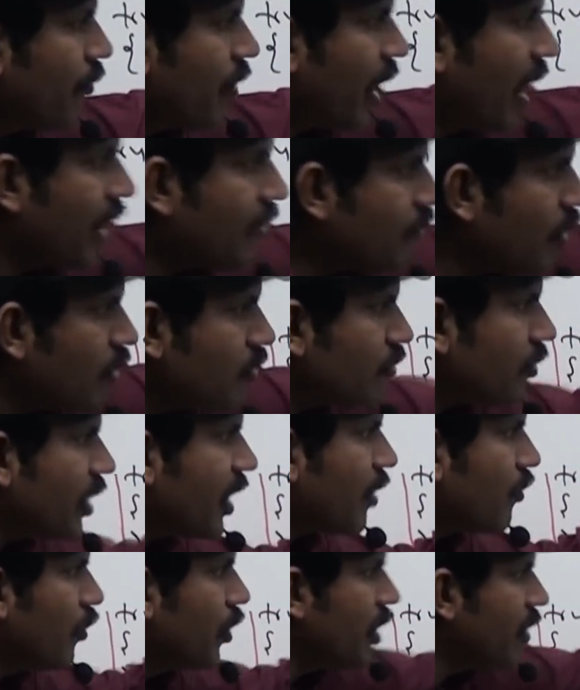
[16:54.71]
I want to
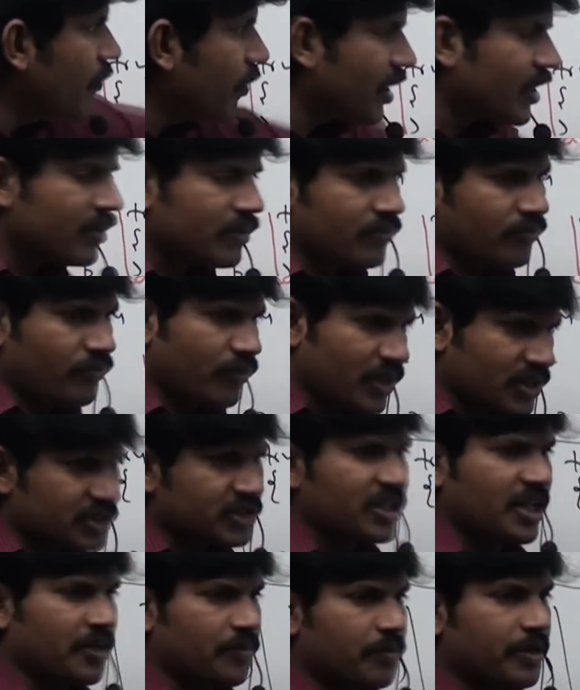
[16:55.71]
take only one
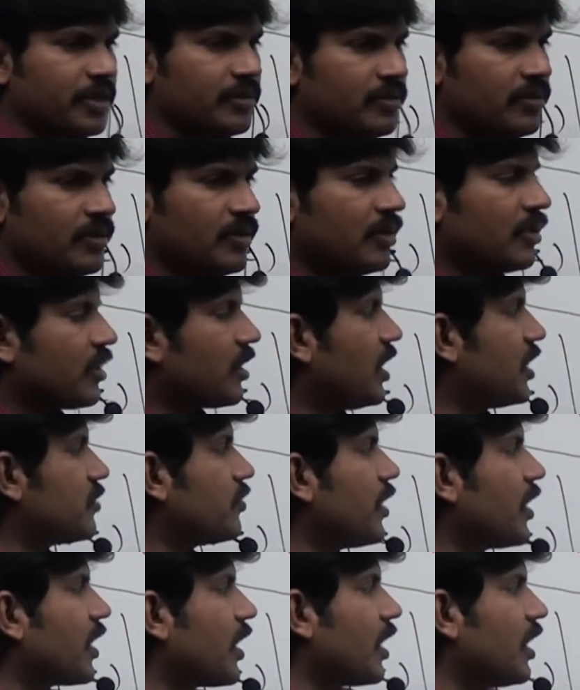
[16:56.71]
statement. That's
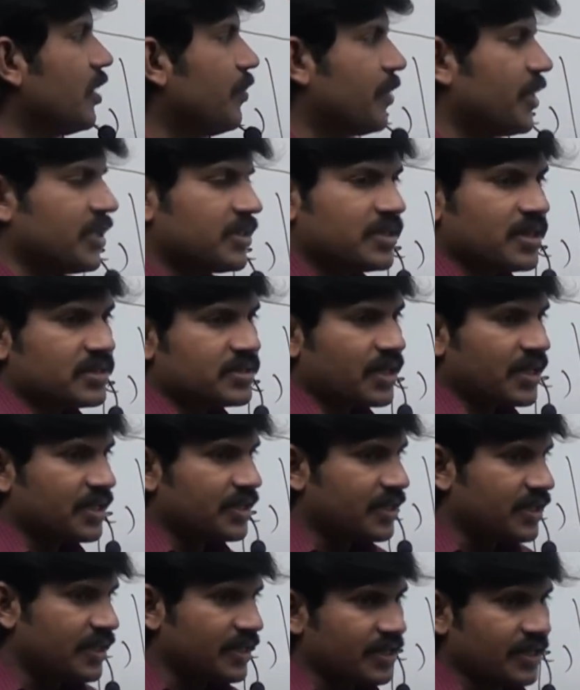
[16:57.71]
why curly braces I
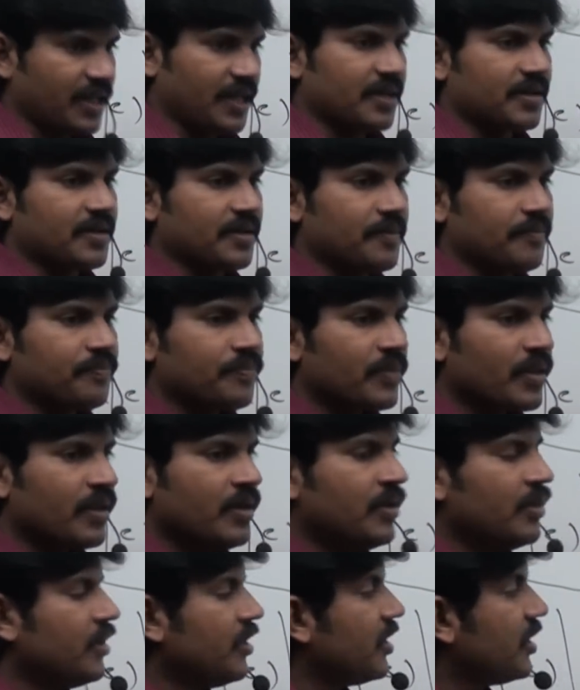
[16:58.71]
didn't take.
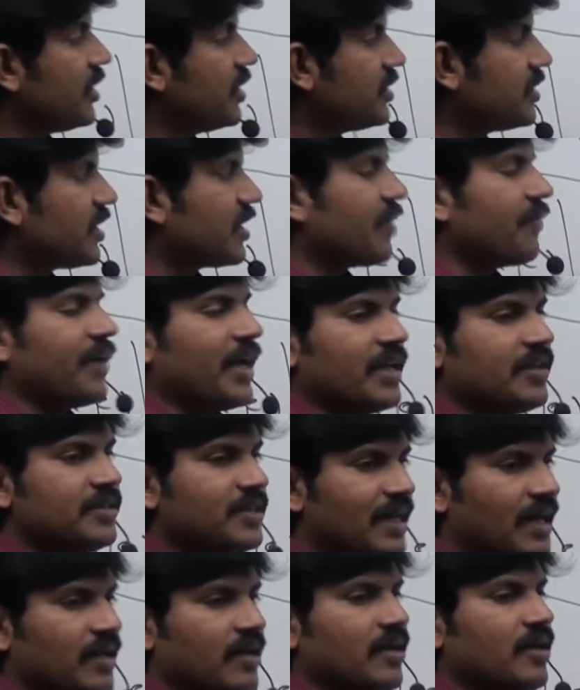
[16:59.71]
Is it a valid
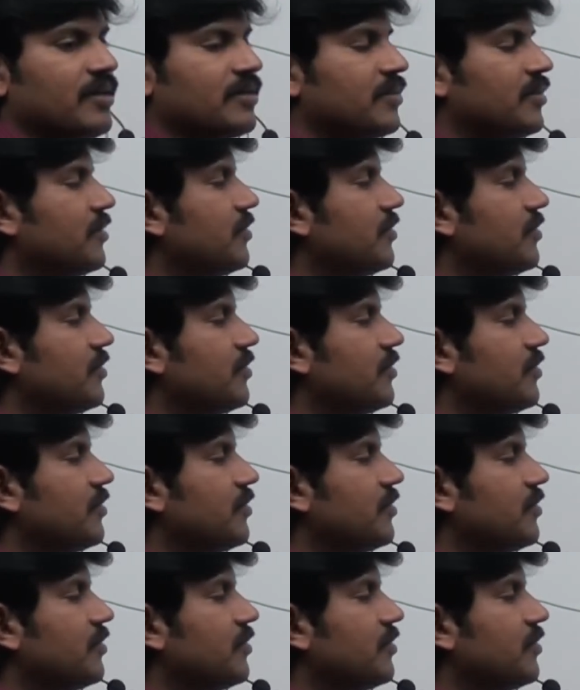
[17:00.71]
or not?